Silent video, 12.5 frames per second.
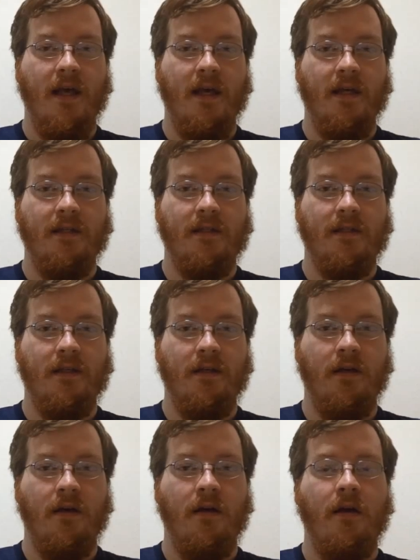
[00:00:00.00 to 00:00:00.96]
It.
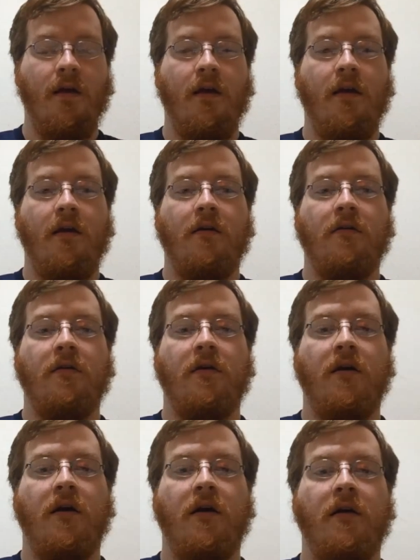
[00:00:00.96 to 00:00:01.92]

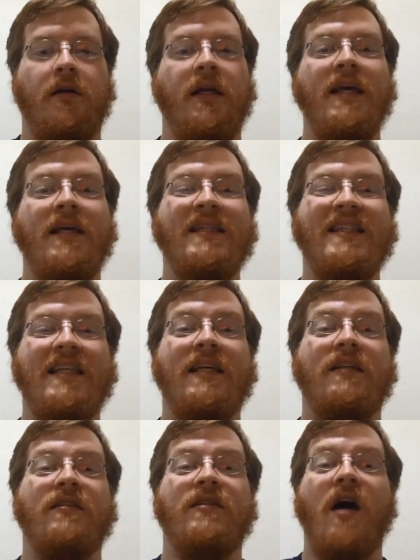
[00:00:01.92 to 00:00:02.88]
It
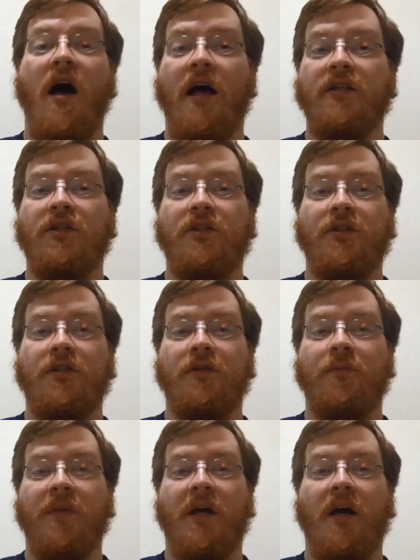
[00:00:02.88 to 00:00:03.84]
in Dutch
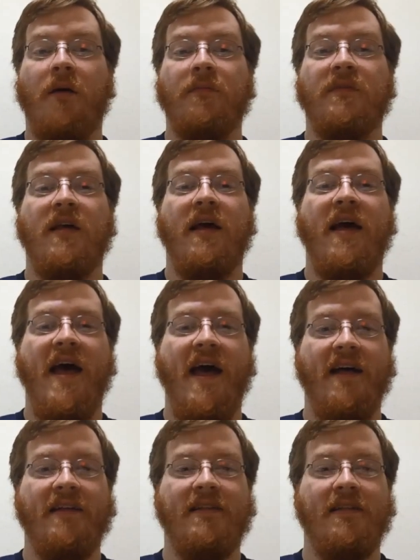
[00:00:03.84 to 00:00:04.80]
becomes
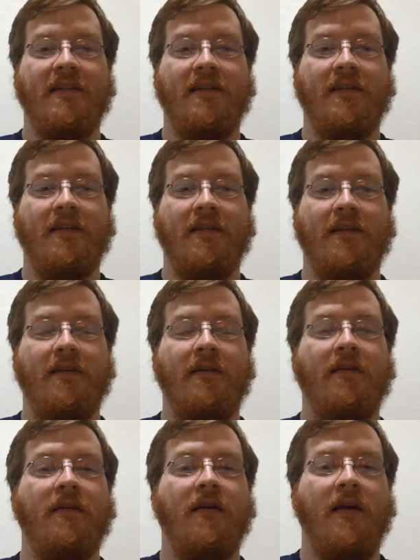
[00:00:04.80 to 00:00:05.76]
het.
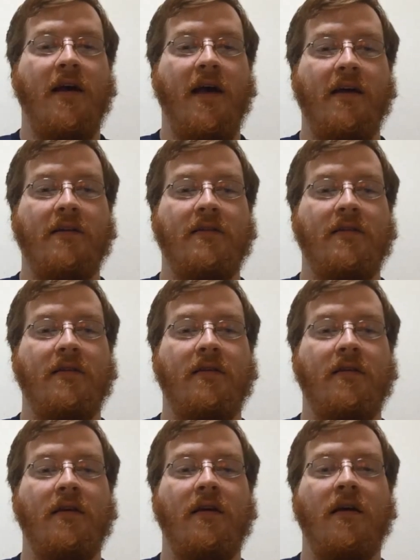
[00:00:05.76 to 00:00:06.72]
Het.
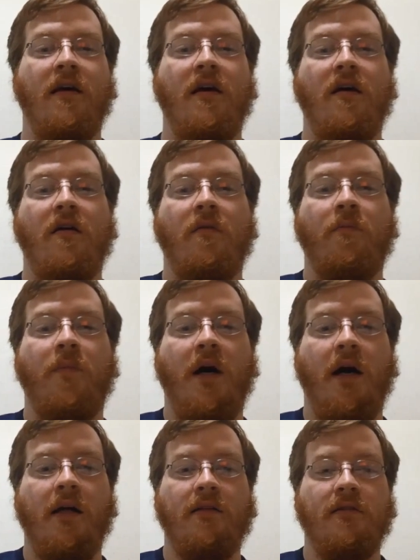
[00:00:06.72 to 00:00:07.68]

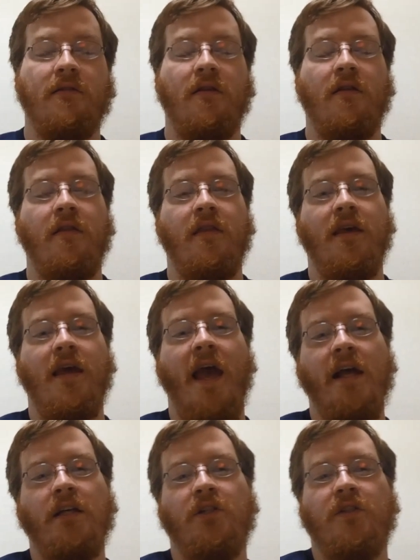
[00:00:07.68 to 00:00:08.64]
But the
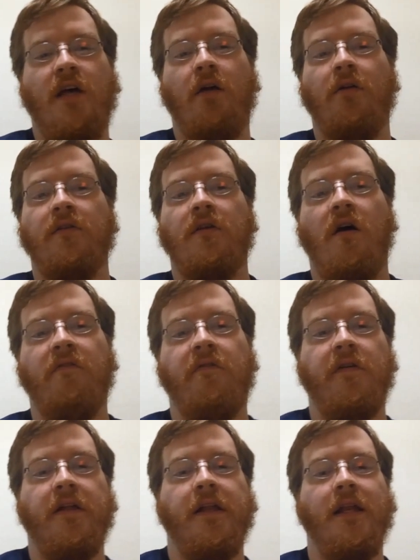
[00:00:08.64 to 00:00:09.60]
H sound is
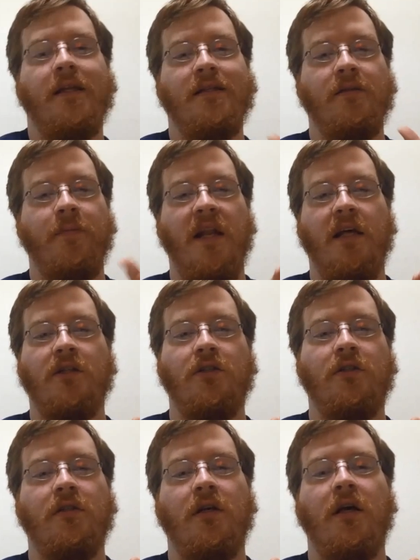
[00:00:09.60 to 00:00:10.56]
often
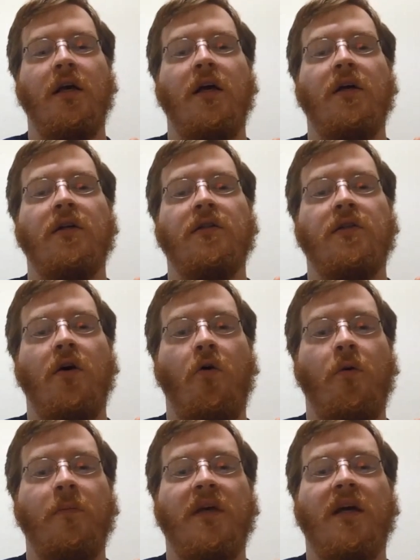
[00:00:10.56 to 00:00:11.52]
diminished,
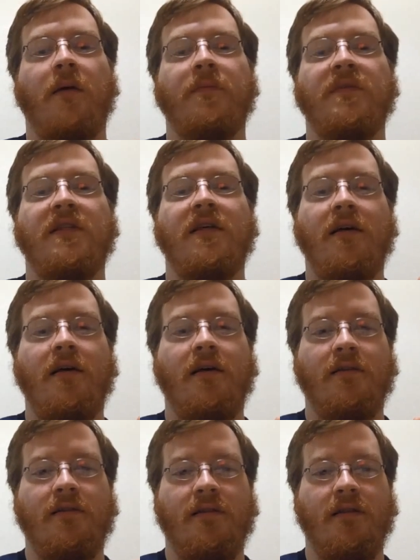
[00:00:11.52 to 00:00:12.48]
so it becomes
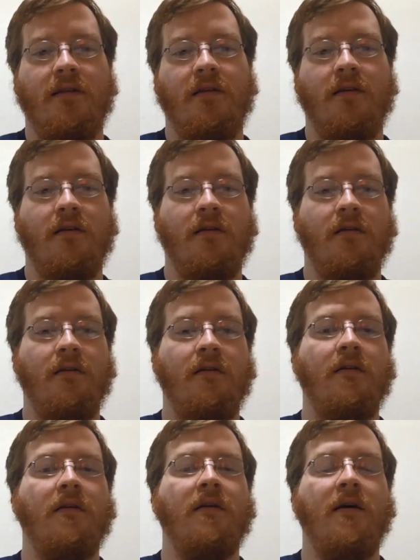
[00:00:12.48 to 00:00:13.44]
ut.
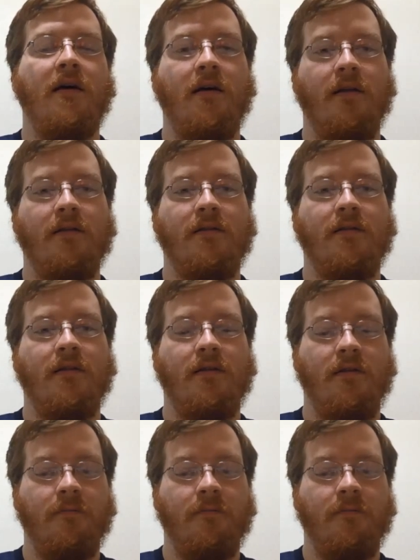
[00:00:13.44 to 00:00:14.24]
Ut.